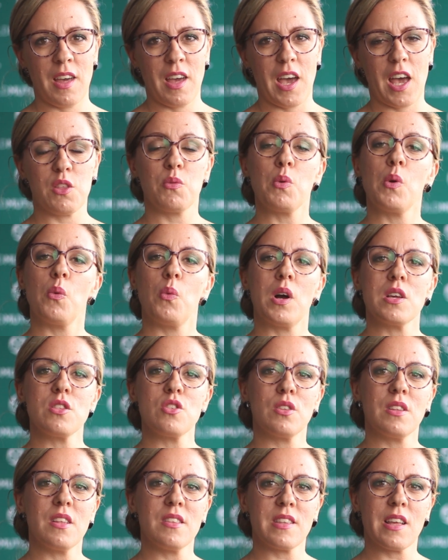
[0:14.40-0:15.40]
as we
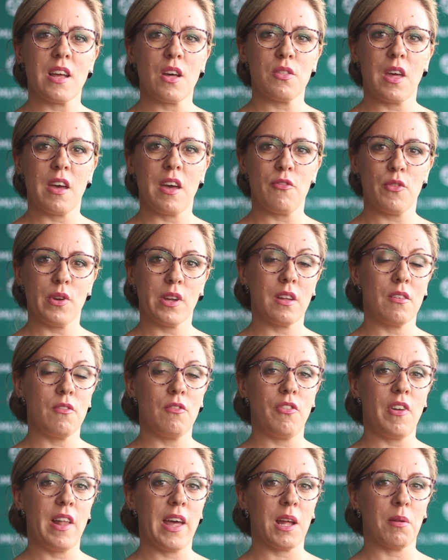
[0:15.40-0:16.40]
watched the South African
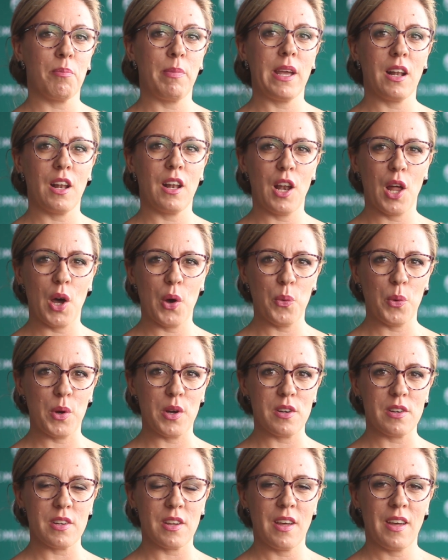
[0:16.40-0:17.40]
flag being
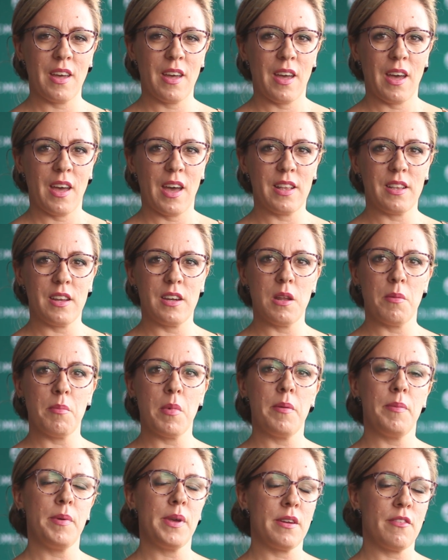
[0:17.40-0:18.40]
lowered and the
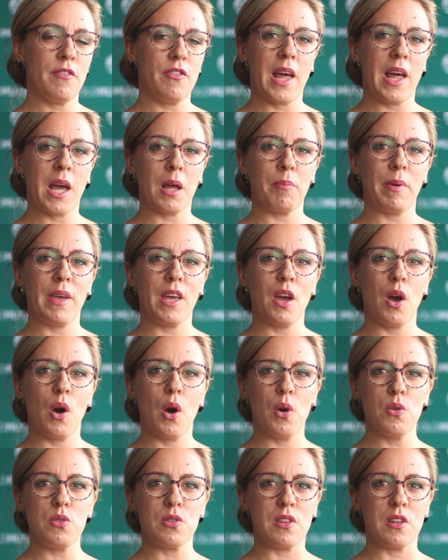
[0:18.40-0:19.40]
Namibian flag being
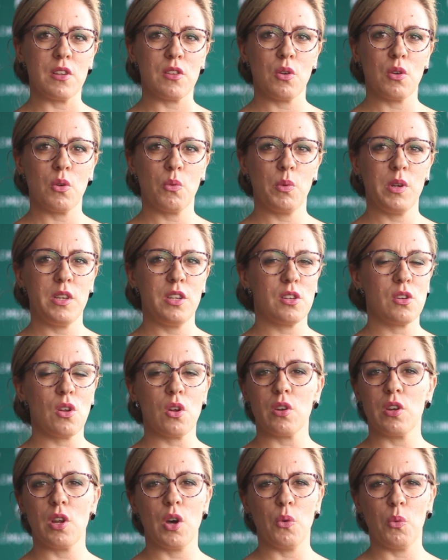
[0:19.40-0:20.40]
hoisted. We did
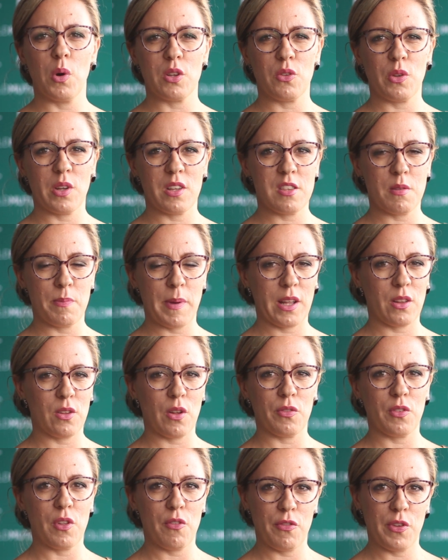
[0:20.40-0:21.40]
not know what to expect
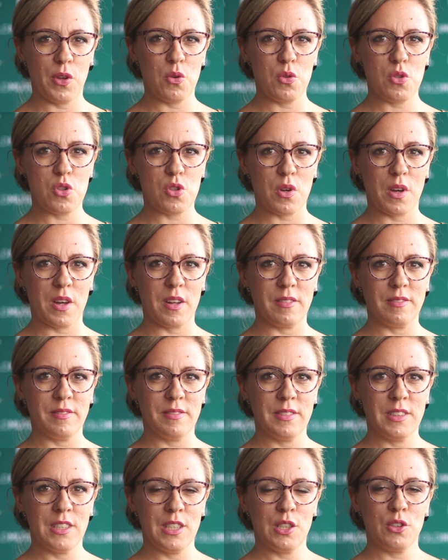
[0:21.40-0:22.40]
of the future.
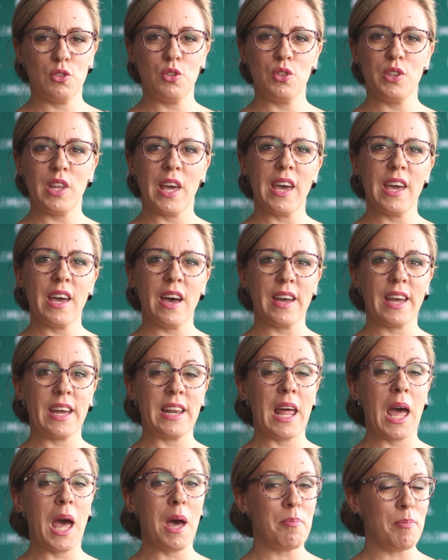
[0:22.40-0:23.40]
Today I
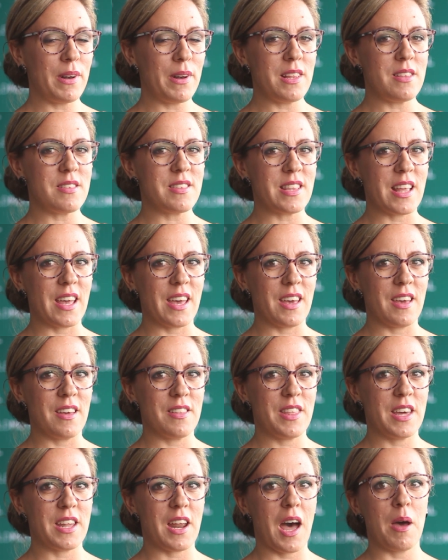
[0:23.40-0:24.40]
can happily say
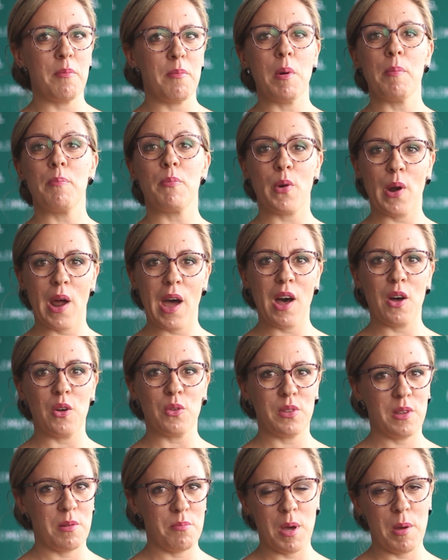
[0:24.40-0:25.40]
that I'm a
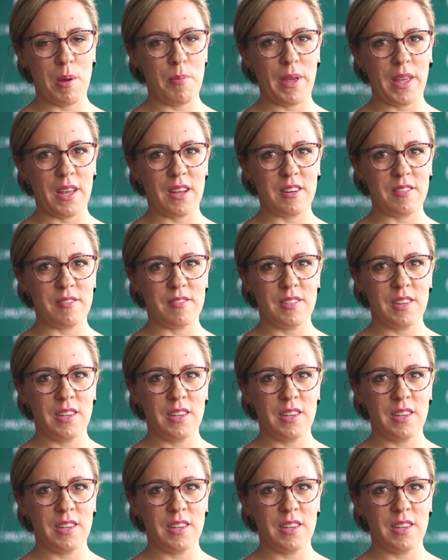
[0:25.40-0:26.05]
proud Namibian.